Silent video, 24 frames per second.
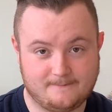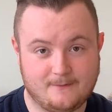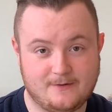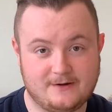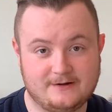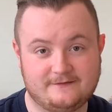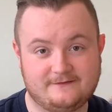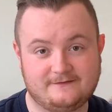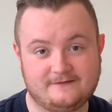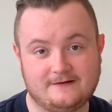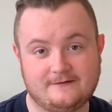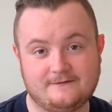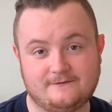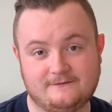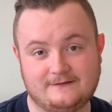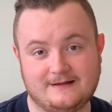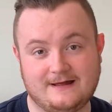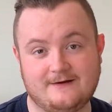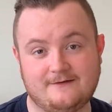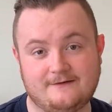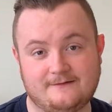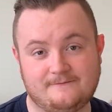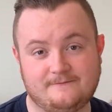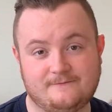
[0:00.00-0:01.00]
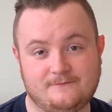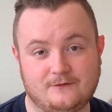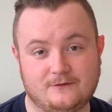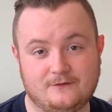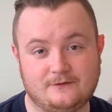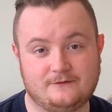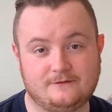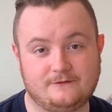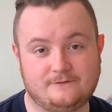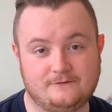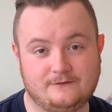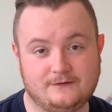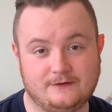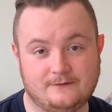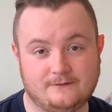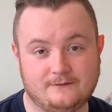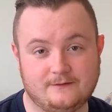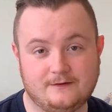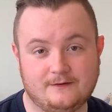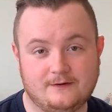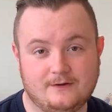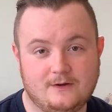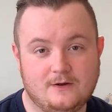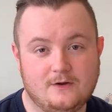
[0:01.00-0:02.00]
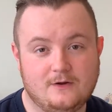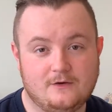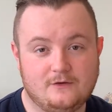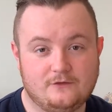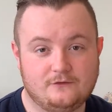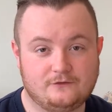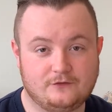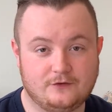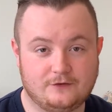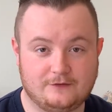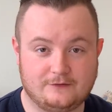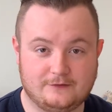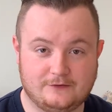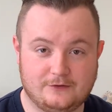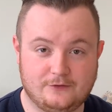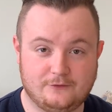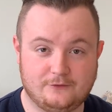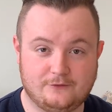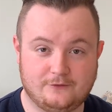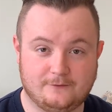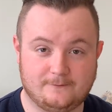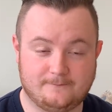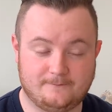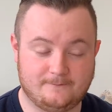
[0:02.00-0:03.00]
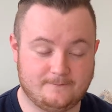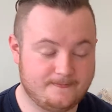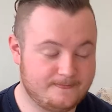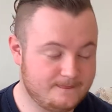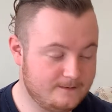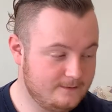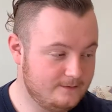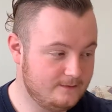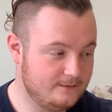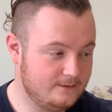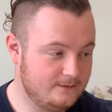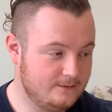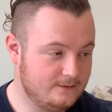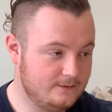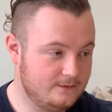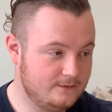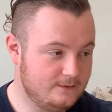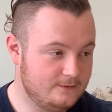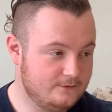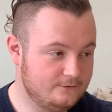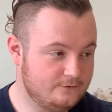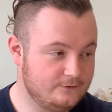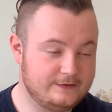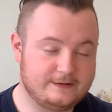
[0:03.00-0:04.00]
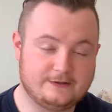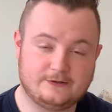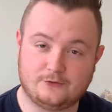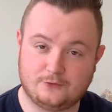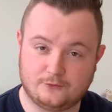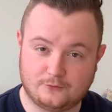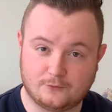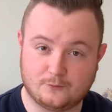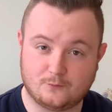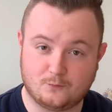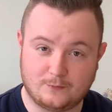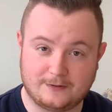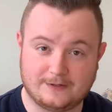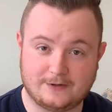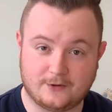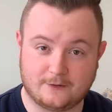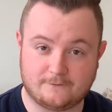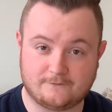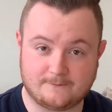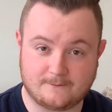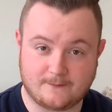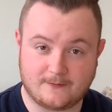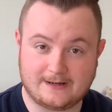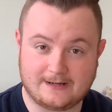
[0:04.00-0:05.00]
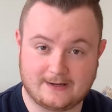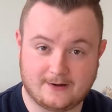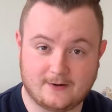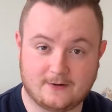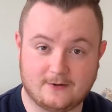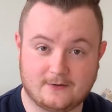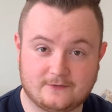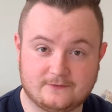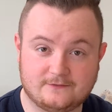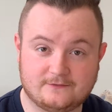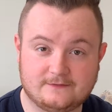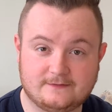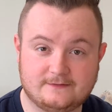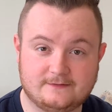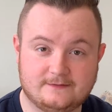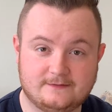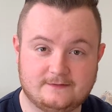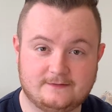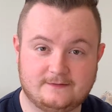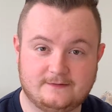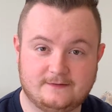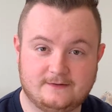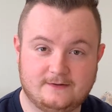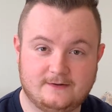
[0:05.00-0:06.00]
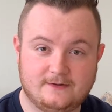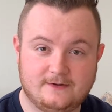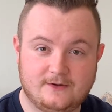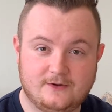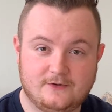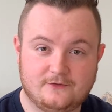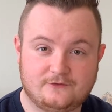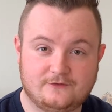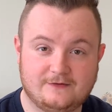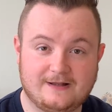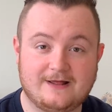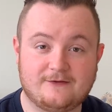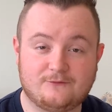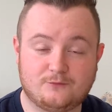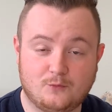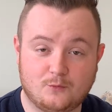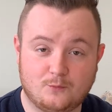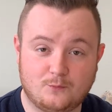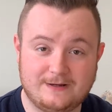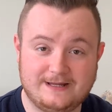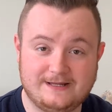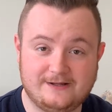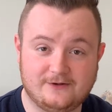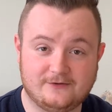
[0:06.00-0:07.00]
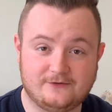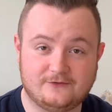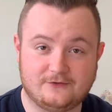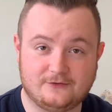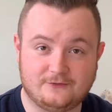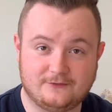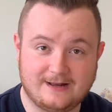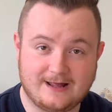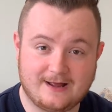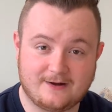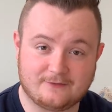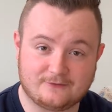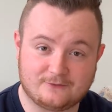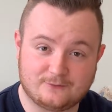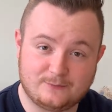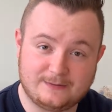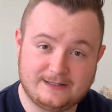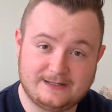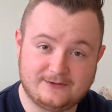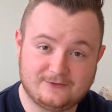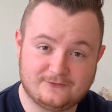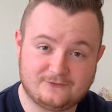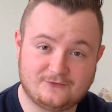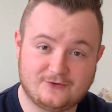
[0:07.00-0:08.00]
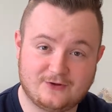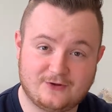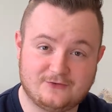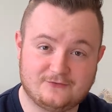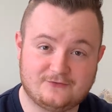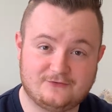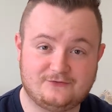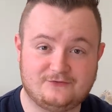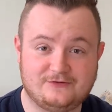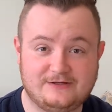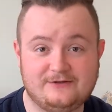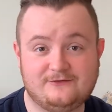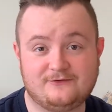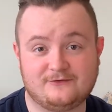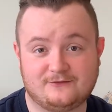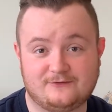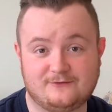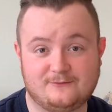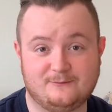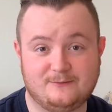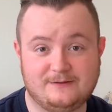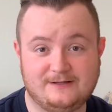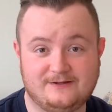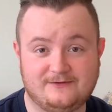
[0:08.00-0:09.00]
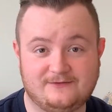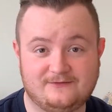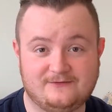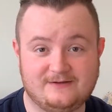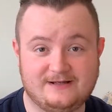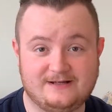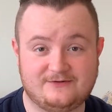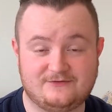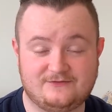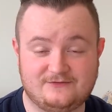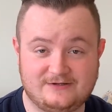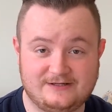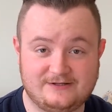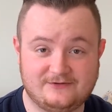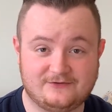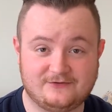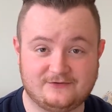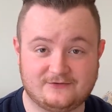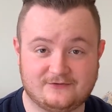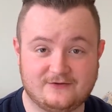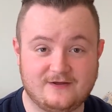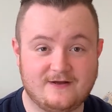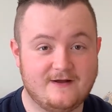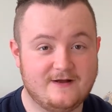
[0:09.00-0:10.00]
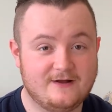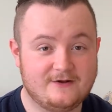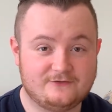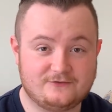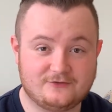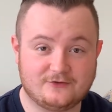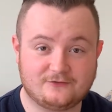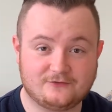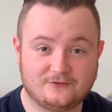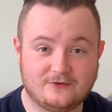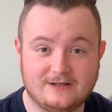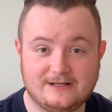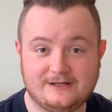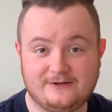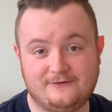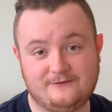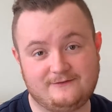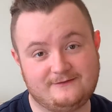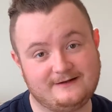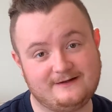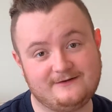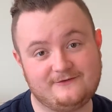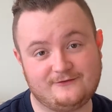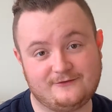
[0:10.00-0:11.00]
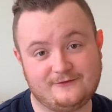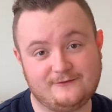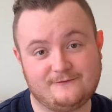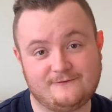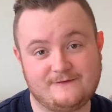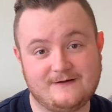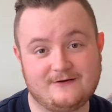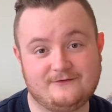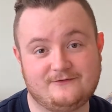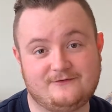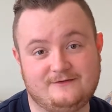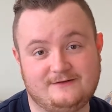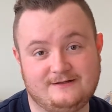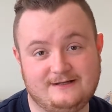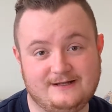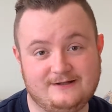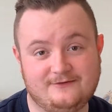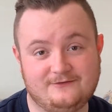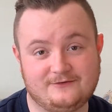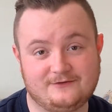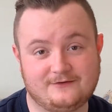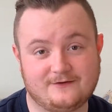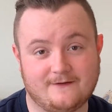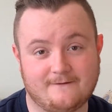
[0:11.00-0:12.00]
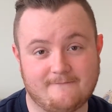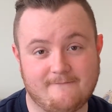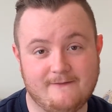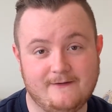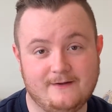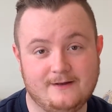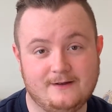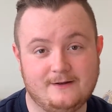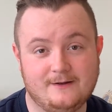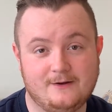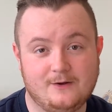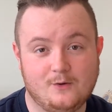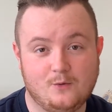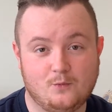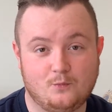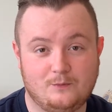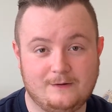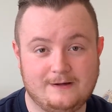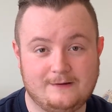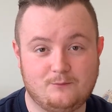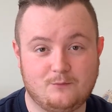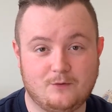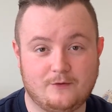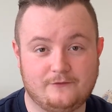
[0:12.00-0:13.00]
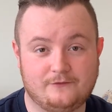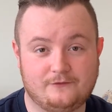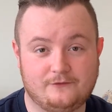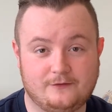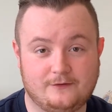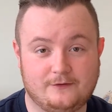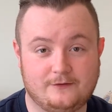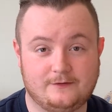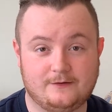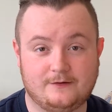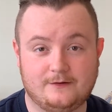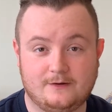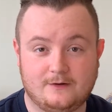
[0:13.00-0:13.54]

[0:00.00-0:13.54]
myself down in front of you so that you can win over my heart. So that's what we can do now, is we can turn to Jesus and we can say, Jesus, just like you did 2,000 years ago, we want to